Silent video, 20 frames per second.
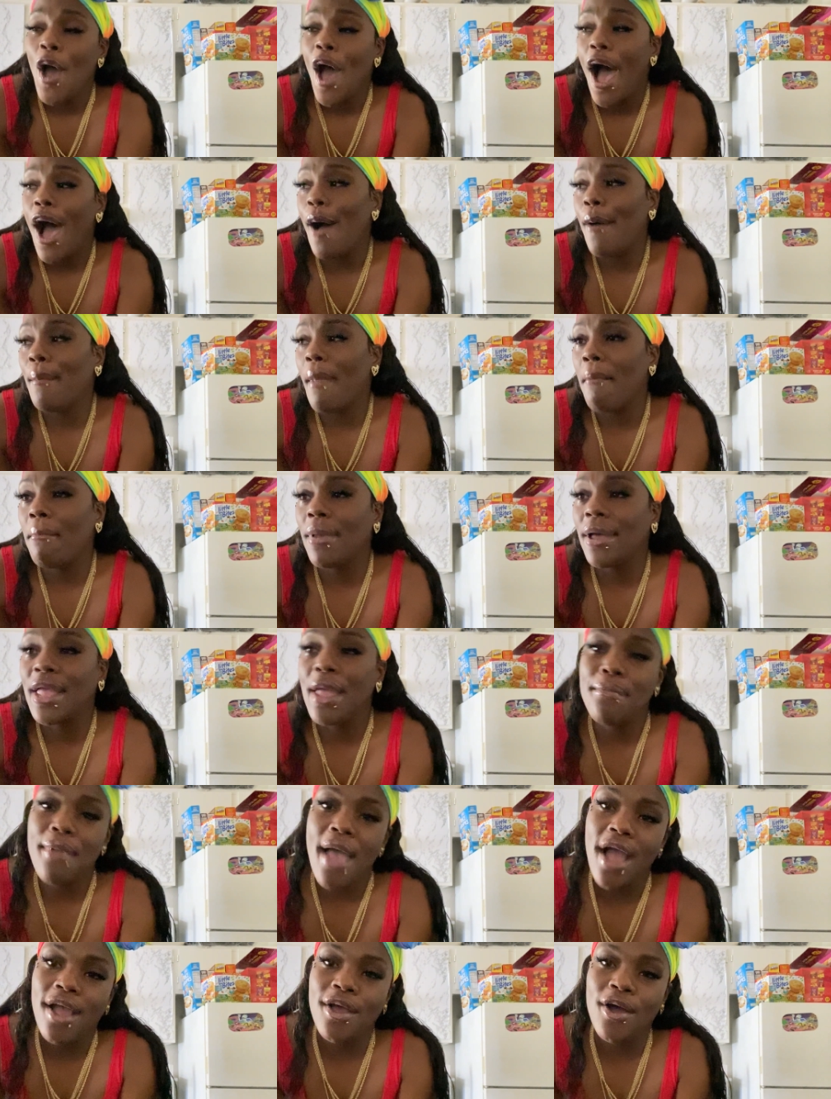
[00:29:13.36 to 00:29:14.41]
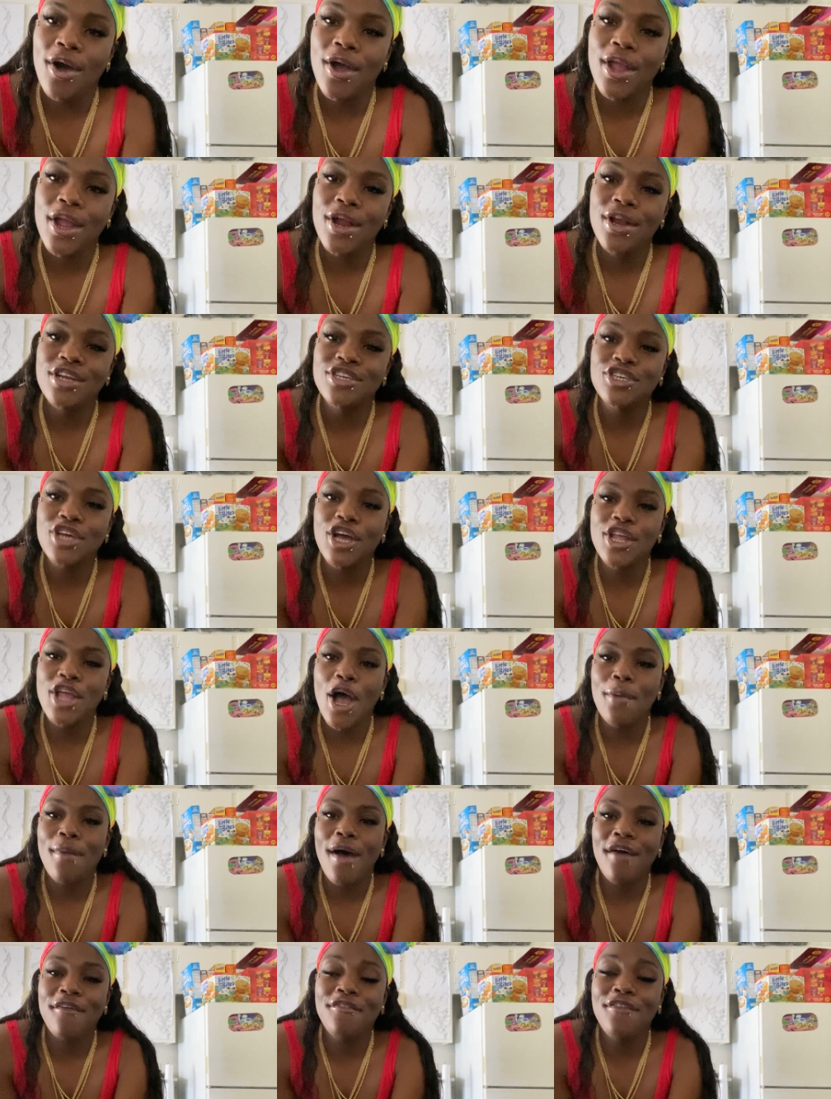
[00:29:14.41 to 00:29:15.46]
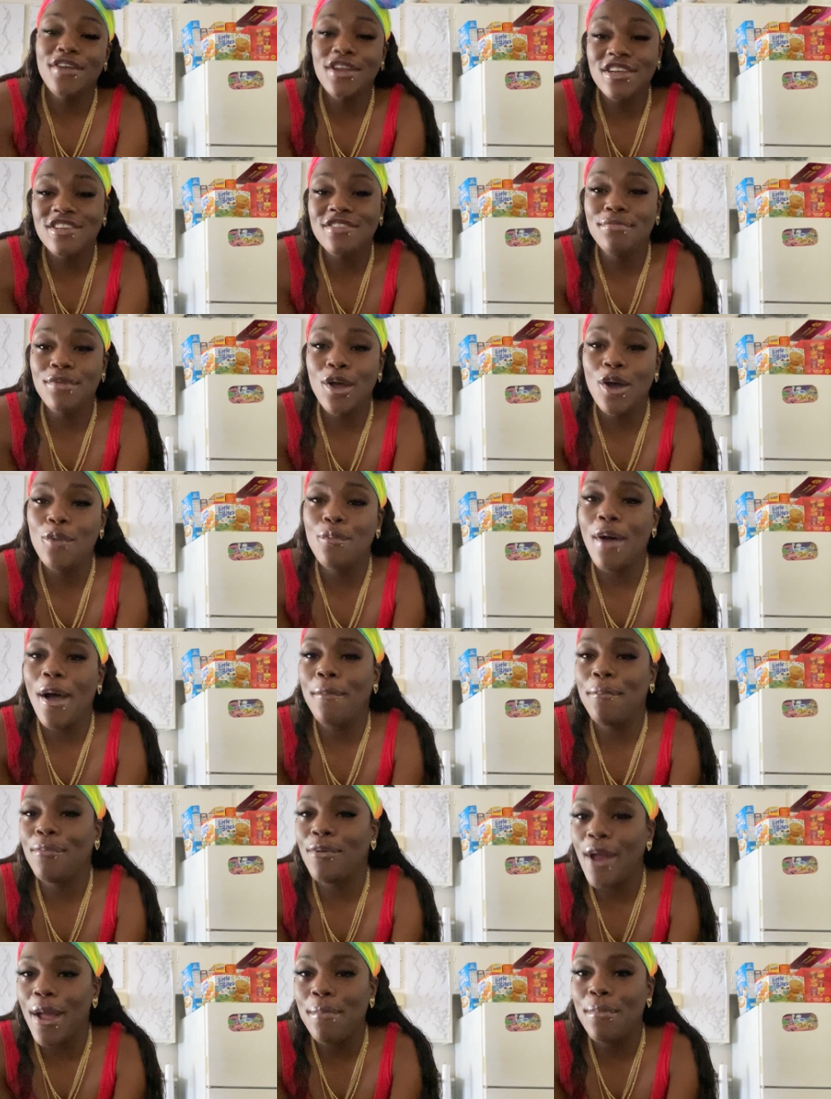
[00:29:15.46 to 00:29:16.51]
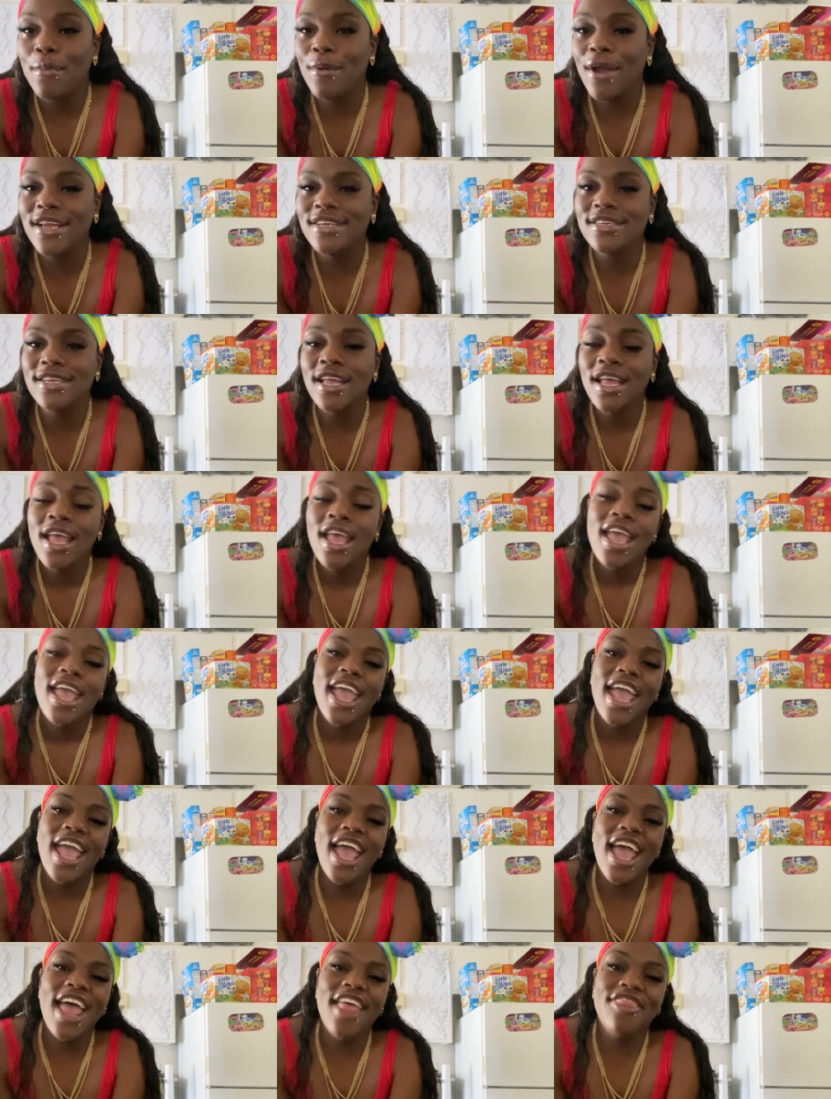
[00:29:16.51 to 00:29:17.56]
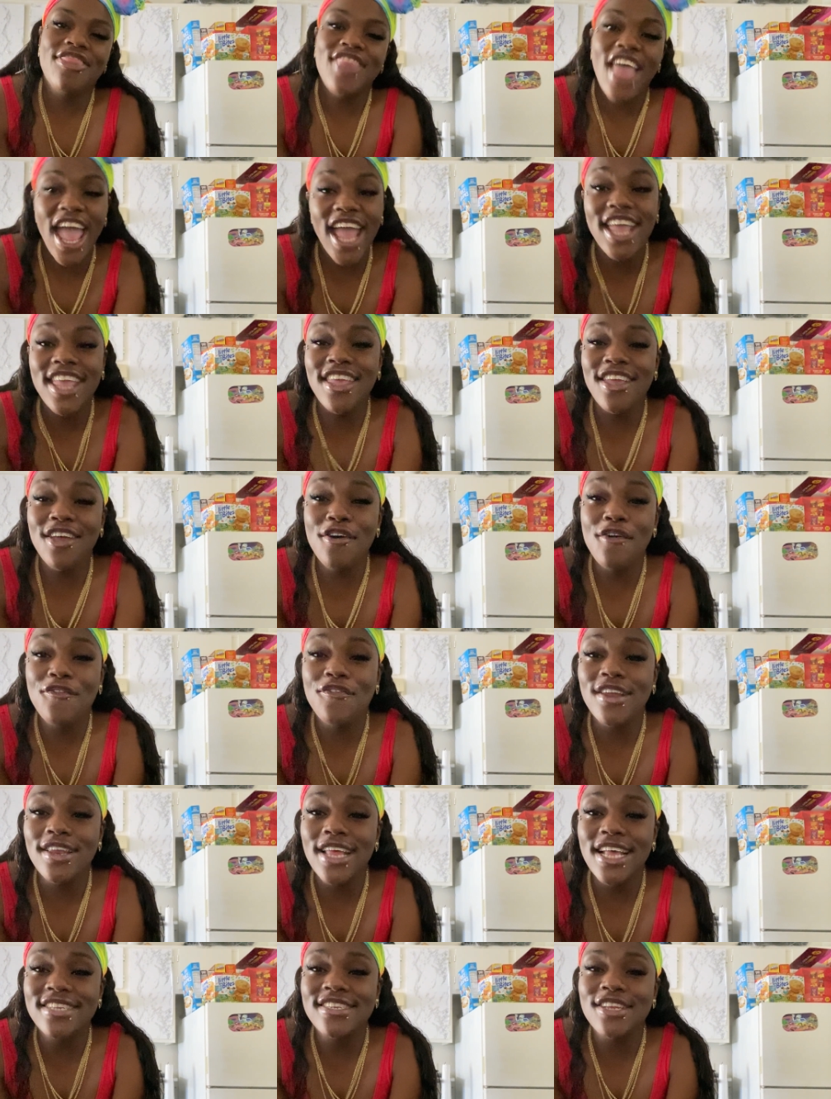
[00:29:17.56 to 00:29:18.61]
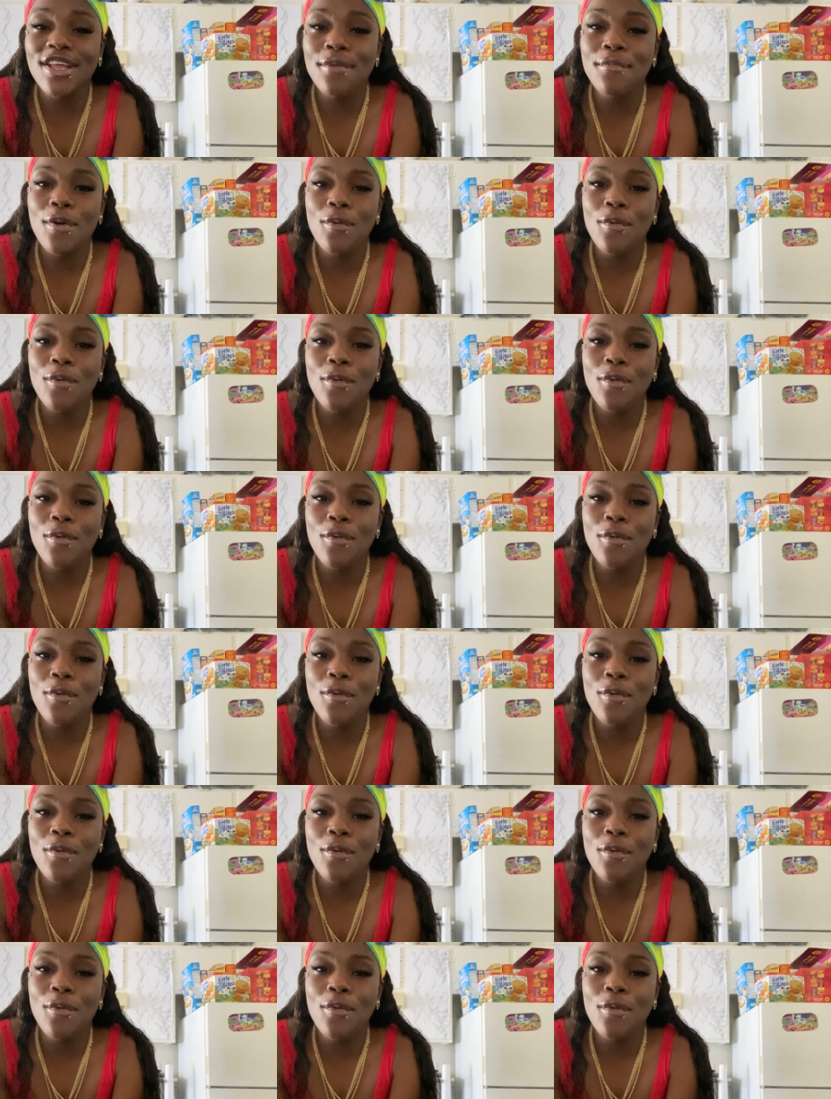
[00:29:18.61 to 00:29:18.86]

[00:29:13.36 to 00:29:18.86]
Um, I'm gonna get back on here to show y'all my finished meal, my preparation, and thank you for listening.